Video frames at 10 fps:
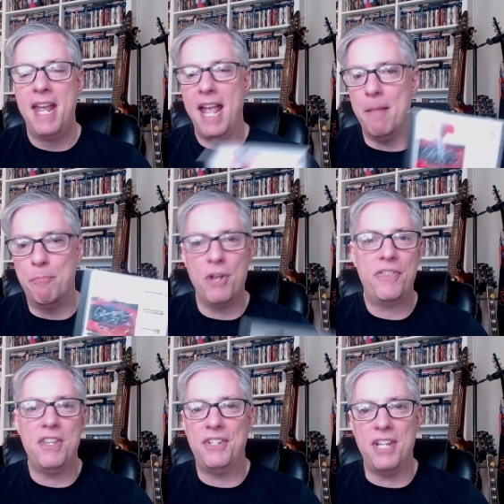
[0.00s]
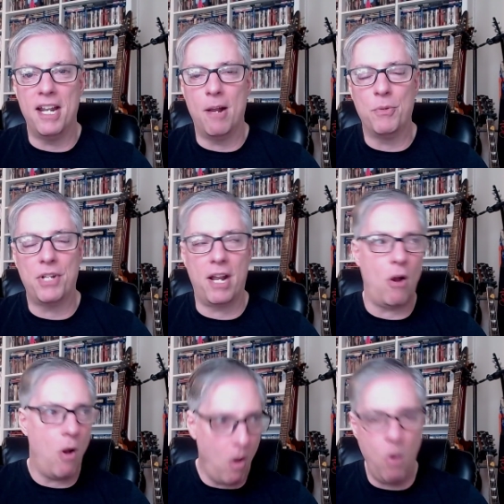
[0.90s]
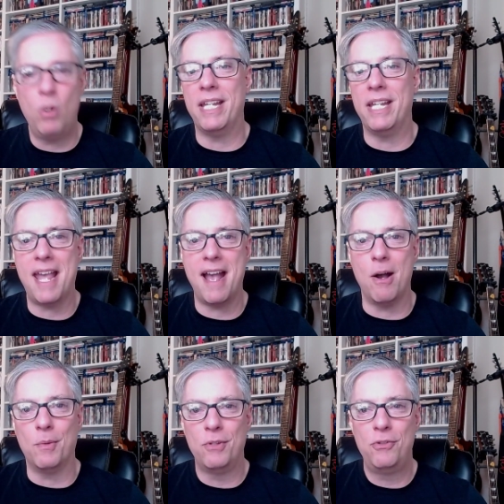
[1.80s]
and put this in, I was like, holy cow,